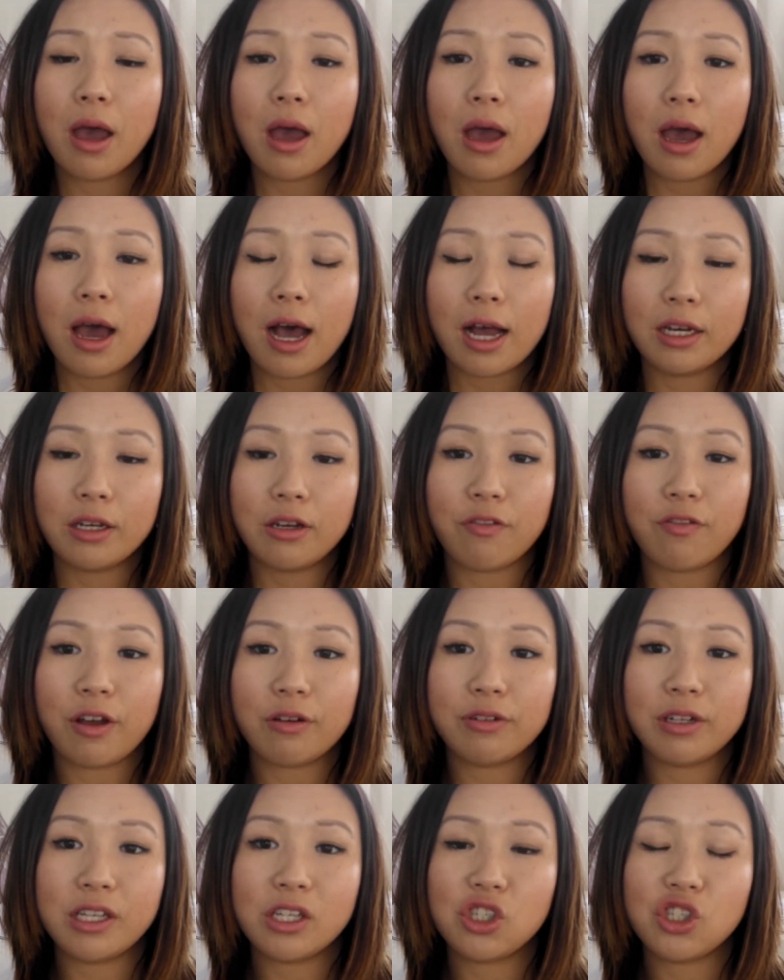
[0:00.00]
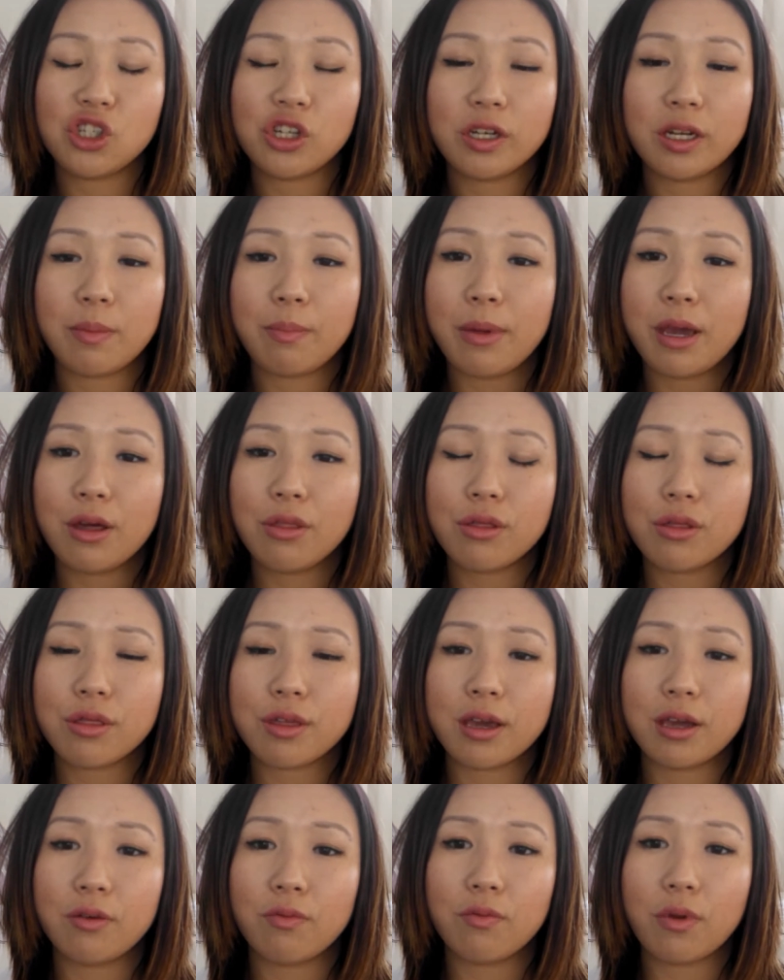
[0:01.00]
under foundation. It makes
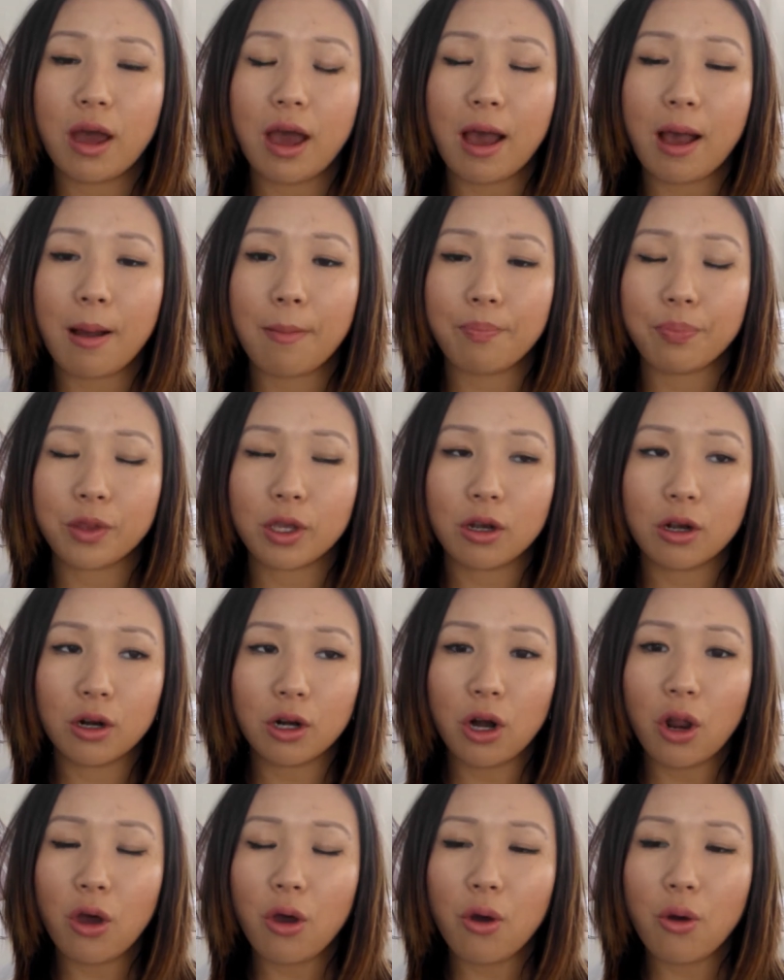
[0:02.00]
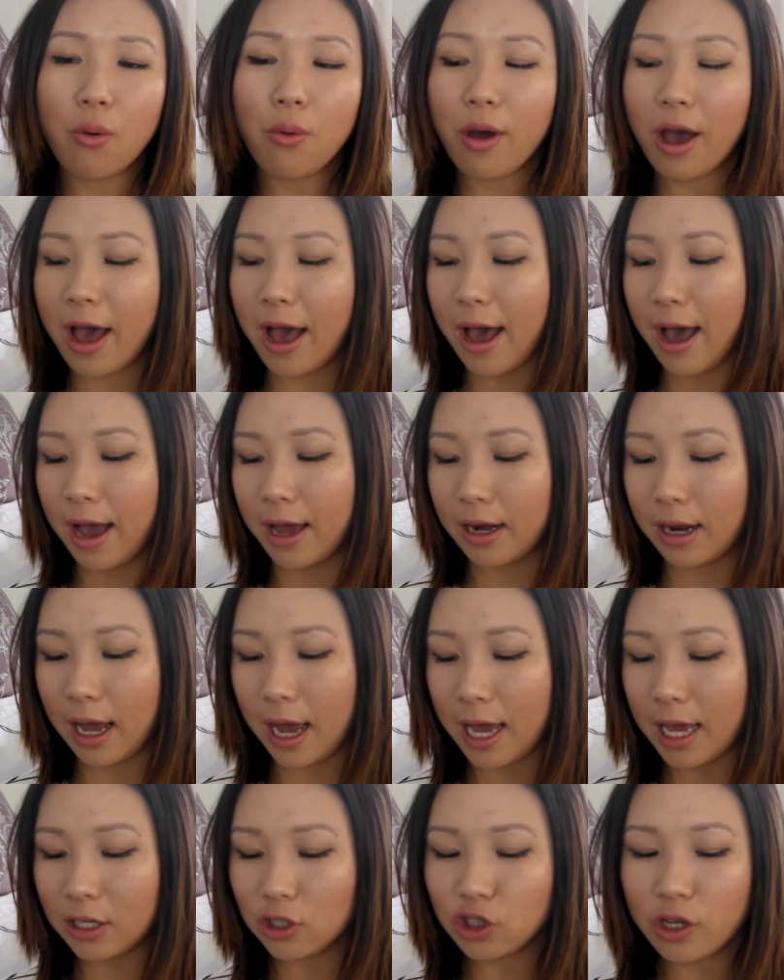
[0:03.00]
skin glow, and
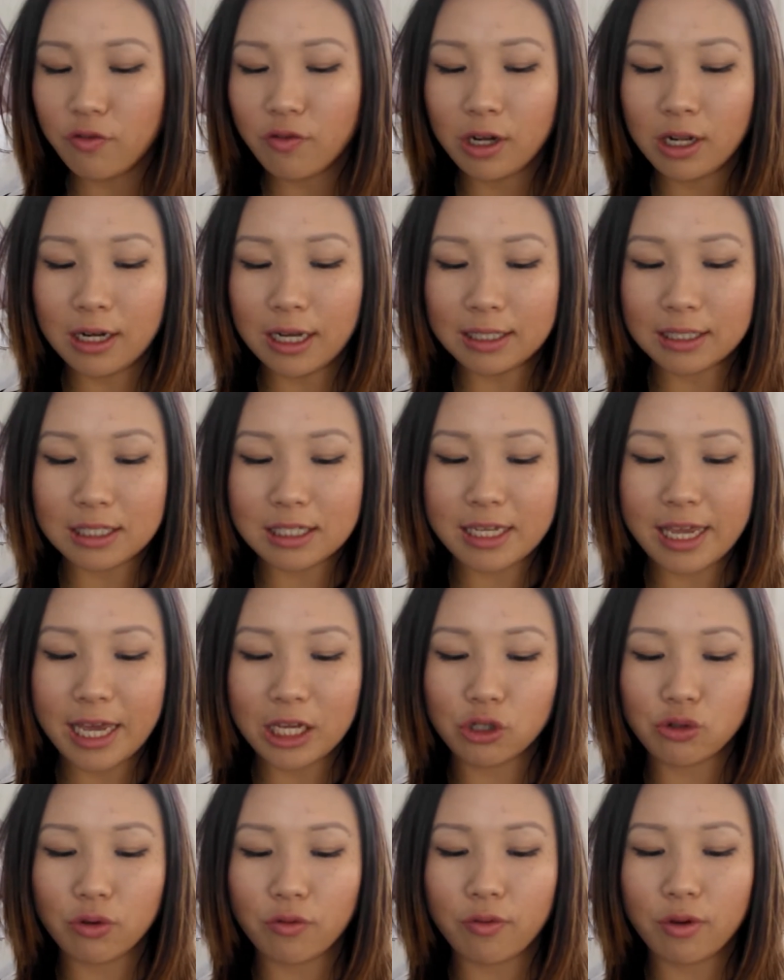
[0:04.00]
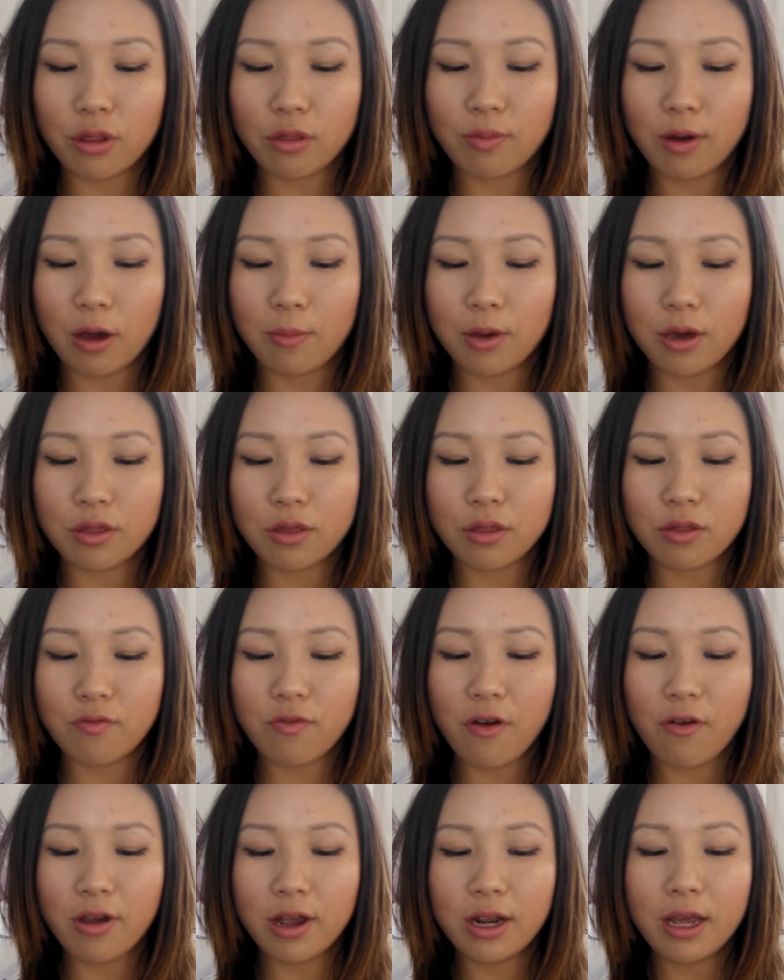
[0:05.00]
I actually really like the texture of it as well, because it's a
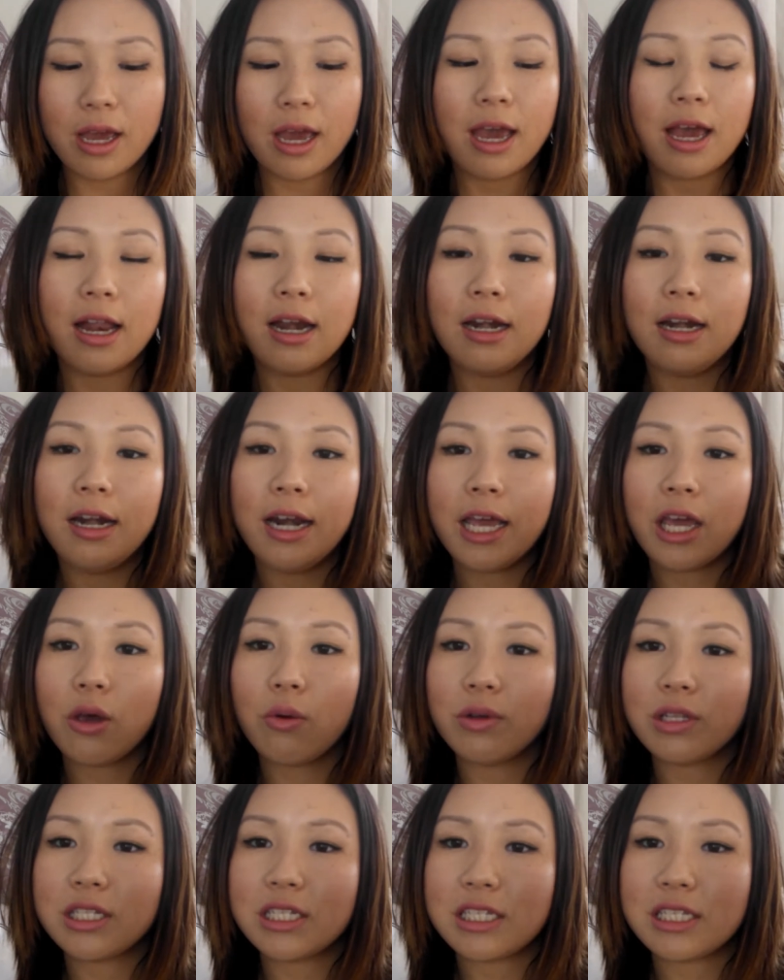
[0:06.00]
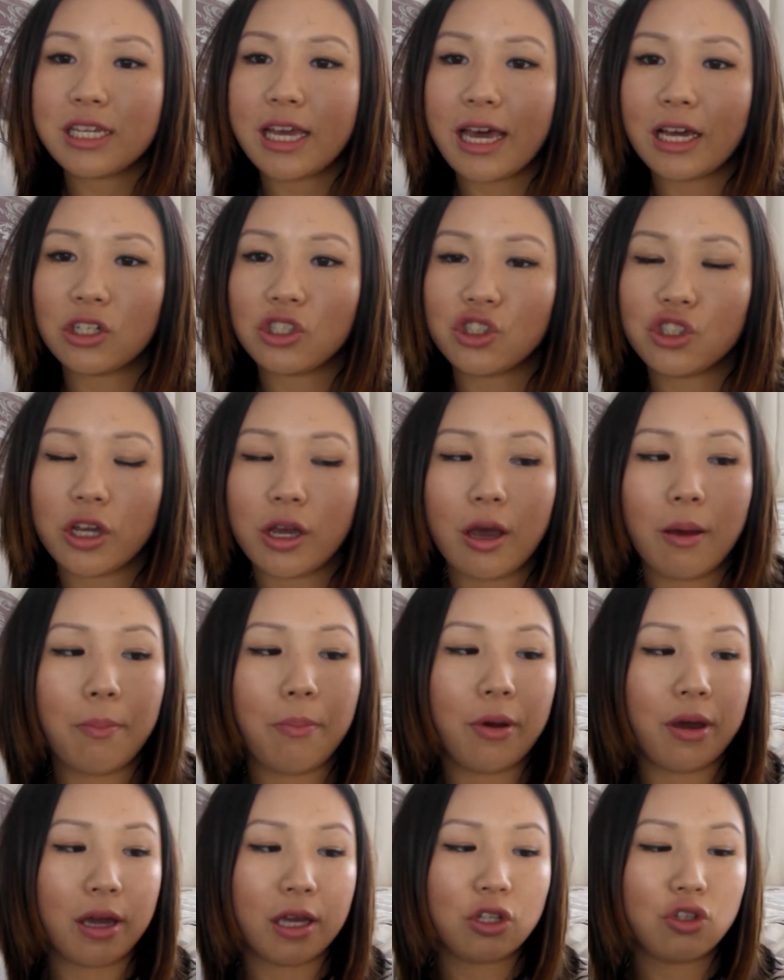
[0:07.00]
very liquidy texture,
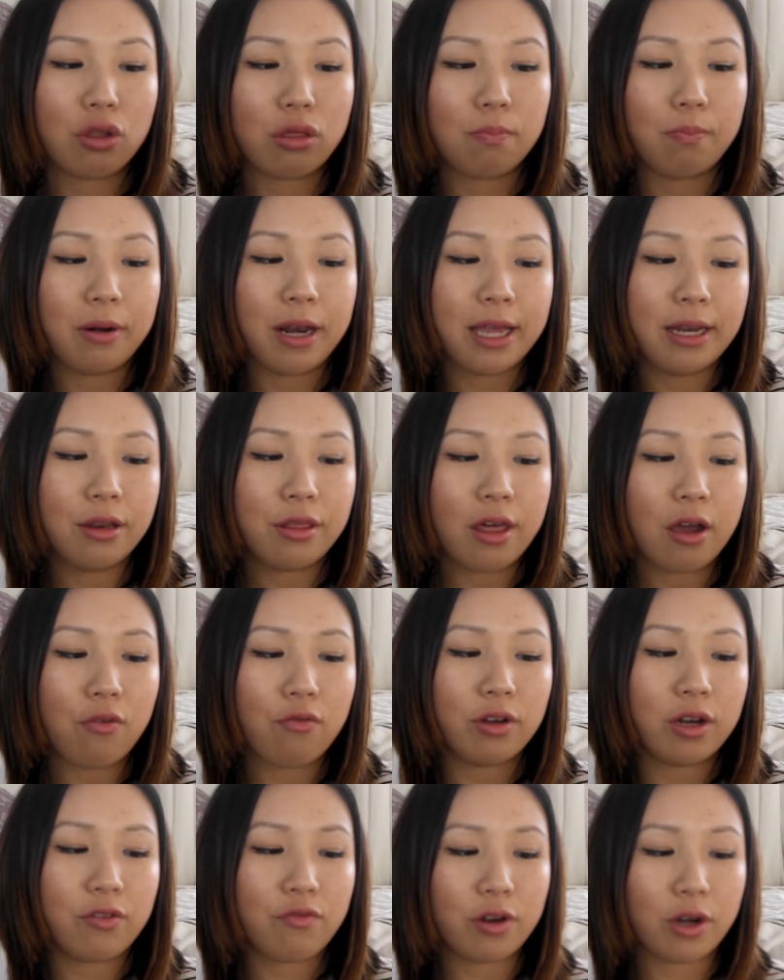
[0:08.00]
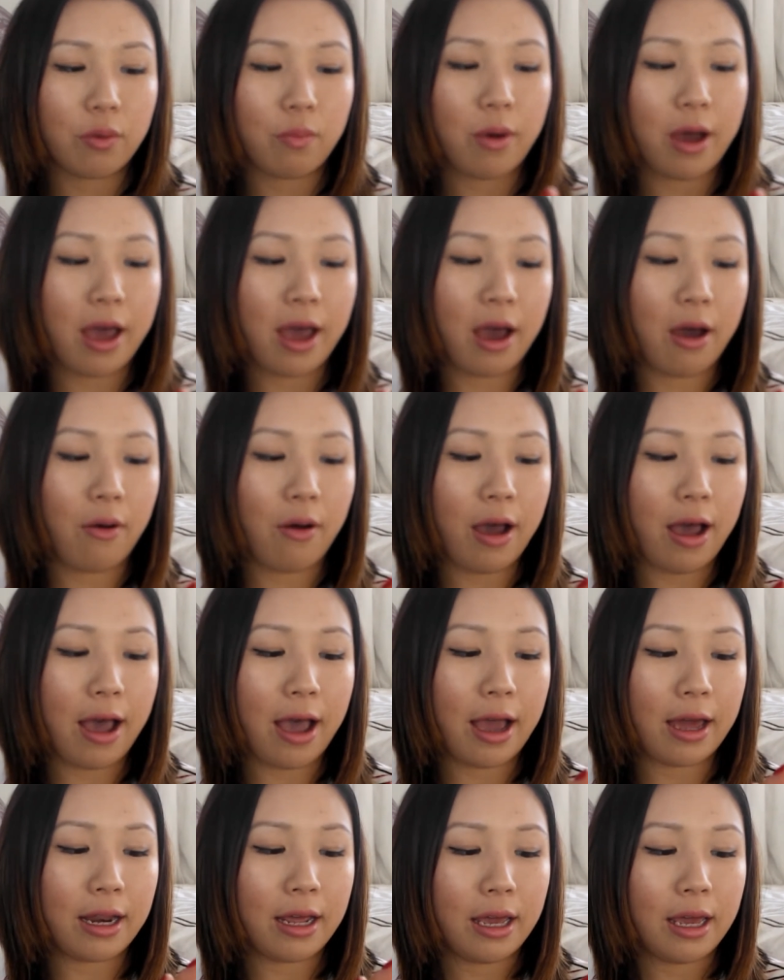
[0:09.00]
but it just blends out really well,
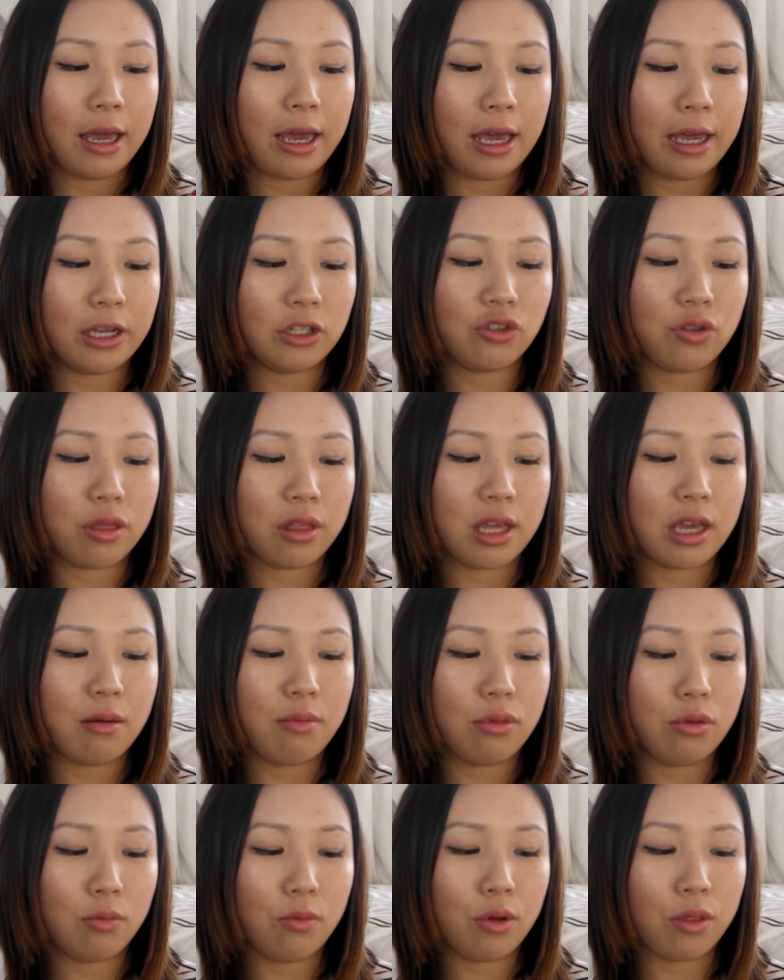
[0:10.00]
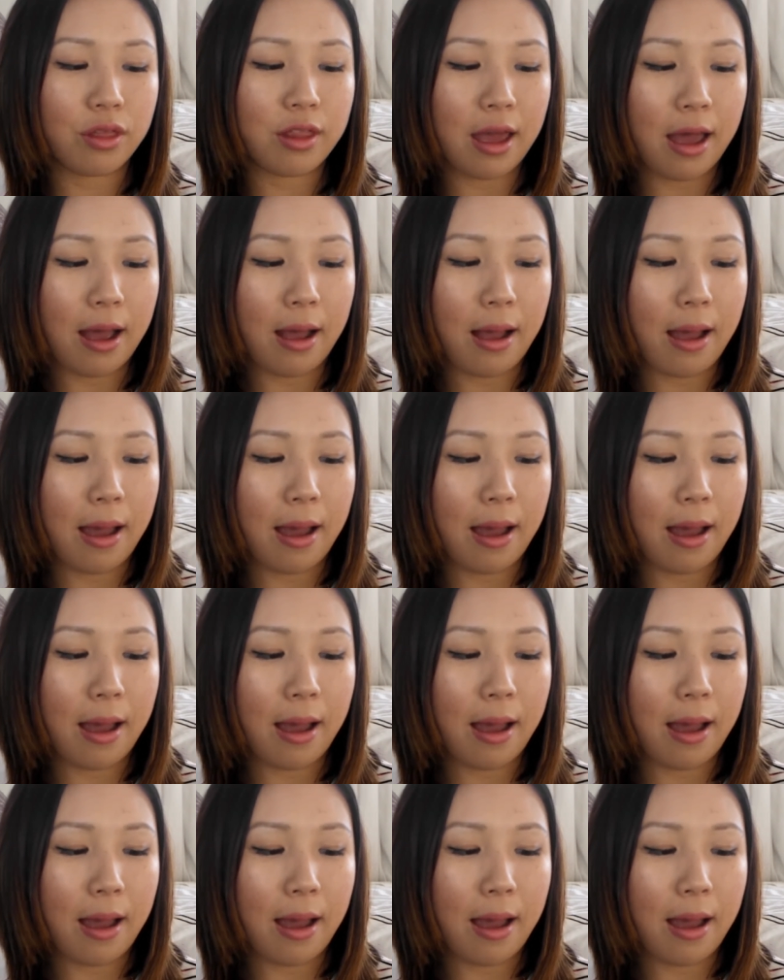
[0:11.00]
and it just gives almost that